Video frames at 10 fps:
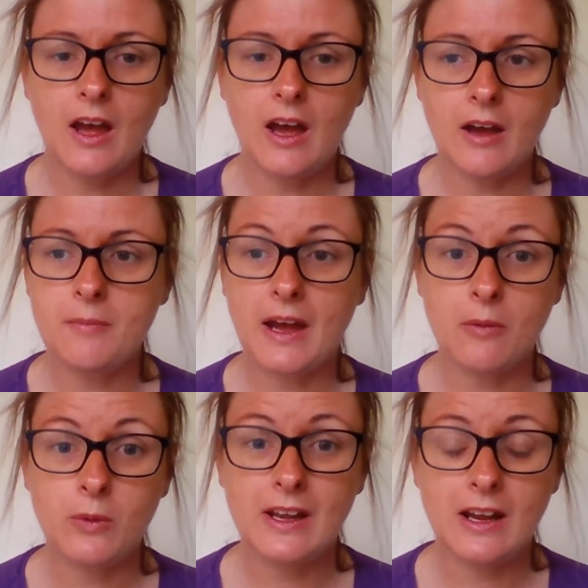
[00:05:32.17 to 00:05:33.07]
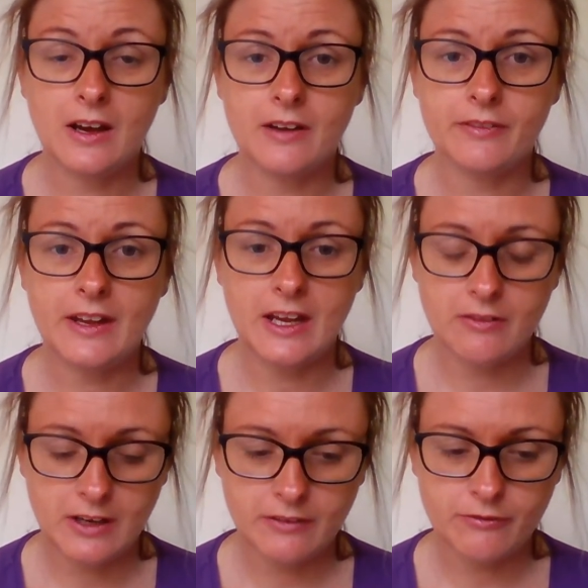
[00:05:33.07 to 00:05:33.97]
And we love
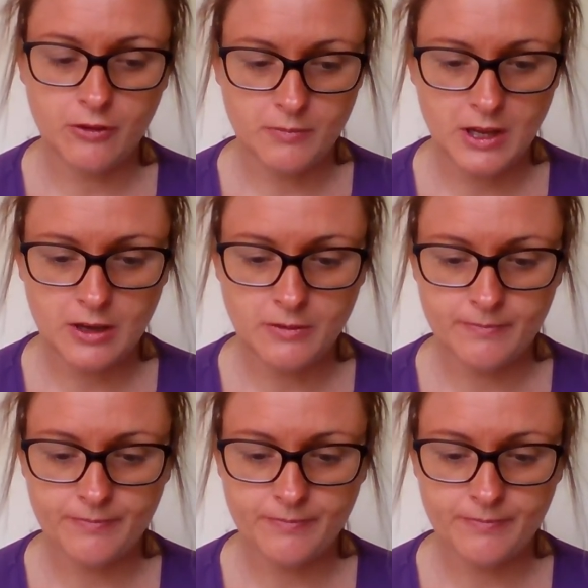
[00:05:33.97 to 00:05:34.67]
hearing from you.